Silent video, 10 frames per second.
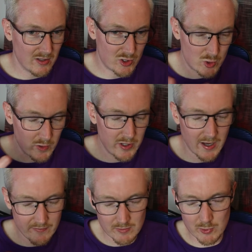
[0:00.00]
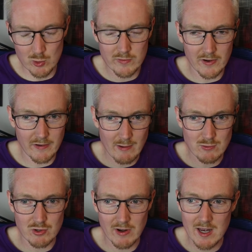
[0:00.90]
Sure, you have to maneuver
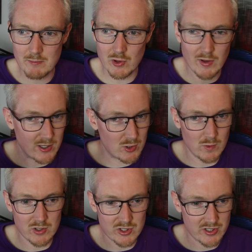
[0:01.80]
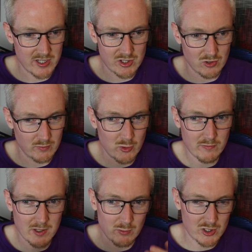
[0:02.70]
around terrain, but you get 2 inches additional
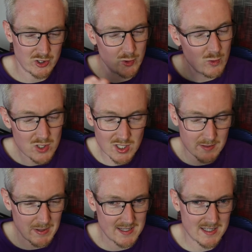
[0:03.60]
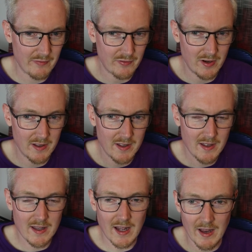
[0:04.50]
movement, which usually makes up for it.
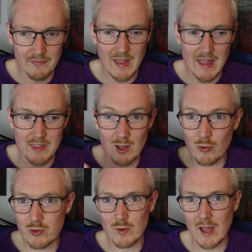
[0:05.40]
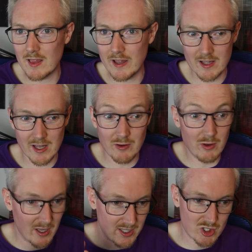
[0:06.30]
And then they also get like
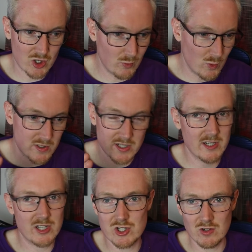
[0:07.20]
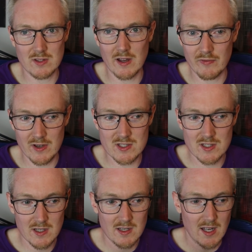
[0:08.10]
additional wounds and additional toughness,
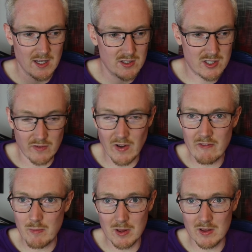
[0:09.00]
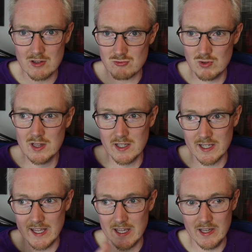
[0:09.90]
and survivability is really
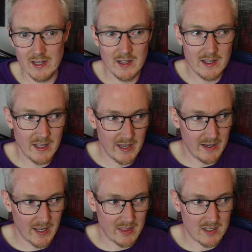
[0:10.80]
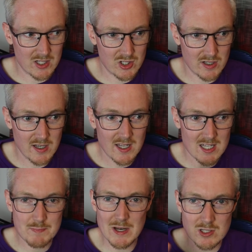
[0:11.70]
key in 9th edition,
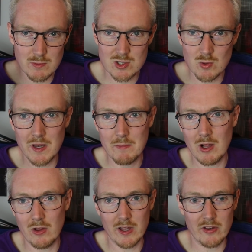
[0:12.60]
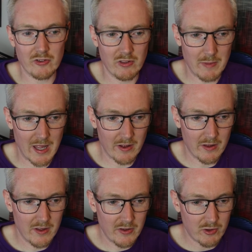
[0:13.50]
especially with so many melta-guns in the meta.
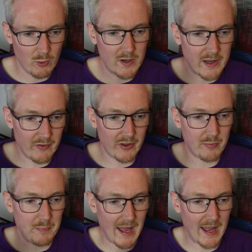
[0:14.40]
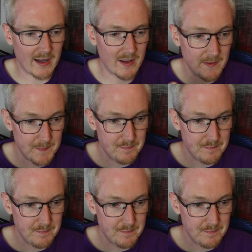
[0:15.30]
So give us back